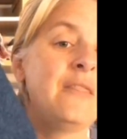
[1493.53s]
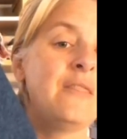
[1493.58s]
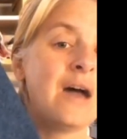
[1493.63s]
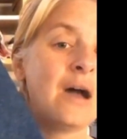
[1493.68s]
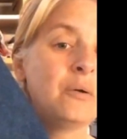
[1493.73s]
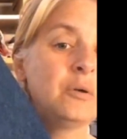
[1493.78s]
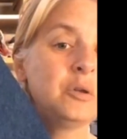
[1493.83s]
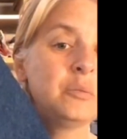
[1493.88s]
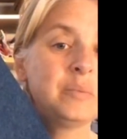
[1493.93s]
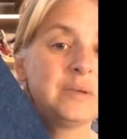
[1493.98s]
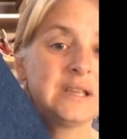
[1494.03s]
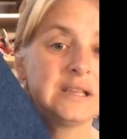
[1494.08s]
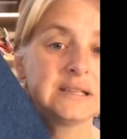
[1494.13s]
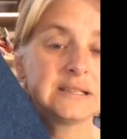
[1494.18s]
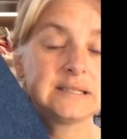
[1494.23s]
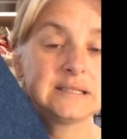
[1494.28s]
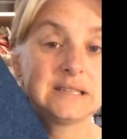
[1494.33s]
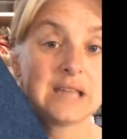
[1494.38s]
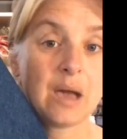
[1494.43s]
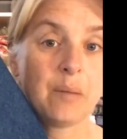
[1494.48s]
that would be
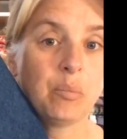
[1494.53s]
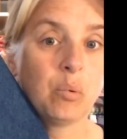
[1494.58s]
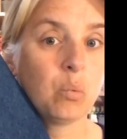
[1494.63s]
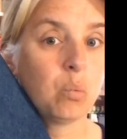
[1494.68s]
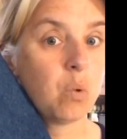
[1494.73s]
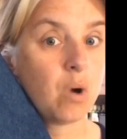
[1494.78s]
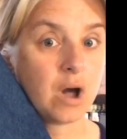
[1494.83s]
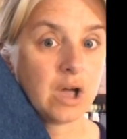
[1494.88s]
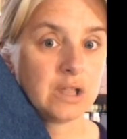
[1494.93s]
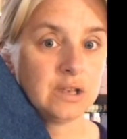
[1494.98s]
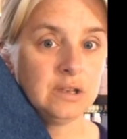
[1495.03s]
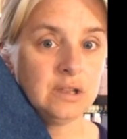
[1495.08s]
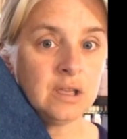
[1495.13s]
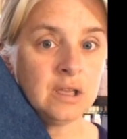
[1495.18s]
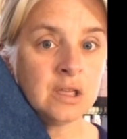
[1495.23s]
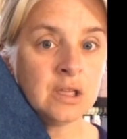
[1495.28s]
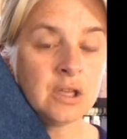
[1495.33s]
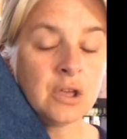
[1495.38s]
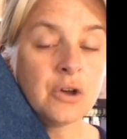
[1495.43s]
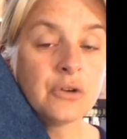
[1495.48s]
step one
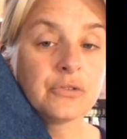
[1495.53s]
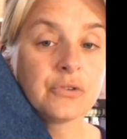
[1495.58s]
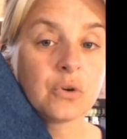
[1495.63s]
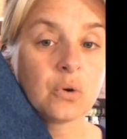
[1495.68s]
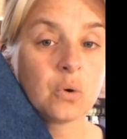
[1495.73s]
for